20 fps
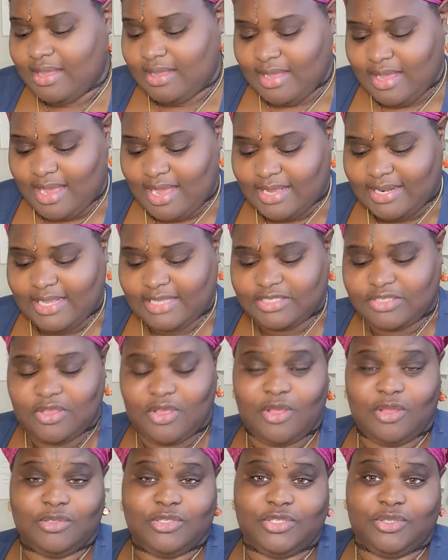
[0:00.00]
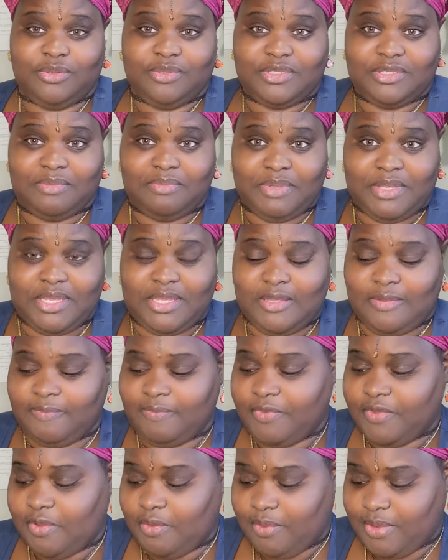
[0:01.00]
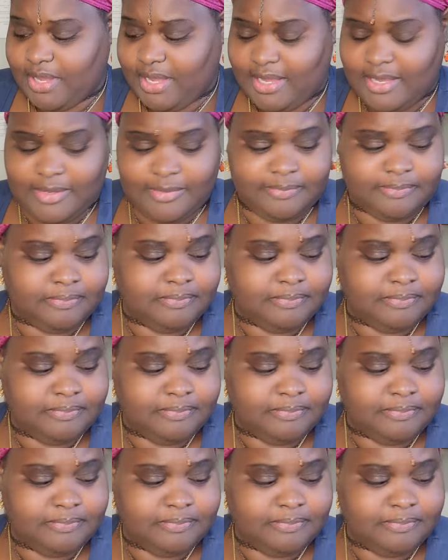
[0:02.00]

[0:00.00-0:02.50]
God has called you to be, okay?